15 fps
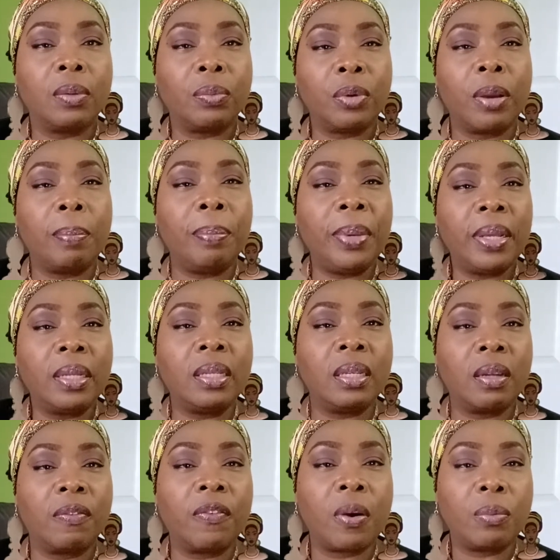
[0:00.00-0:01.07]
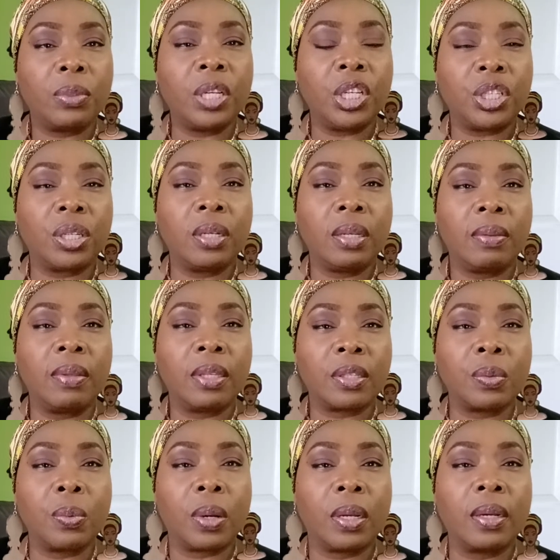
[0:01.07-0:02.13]
We are building the foundation in this
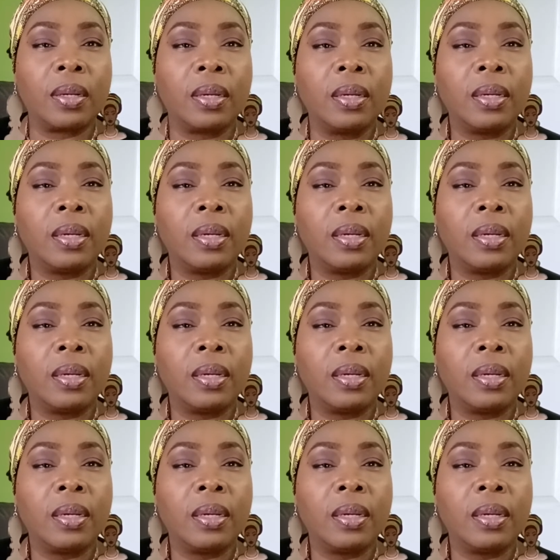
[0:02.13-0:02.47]
one.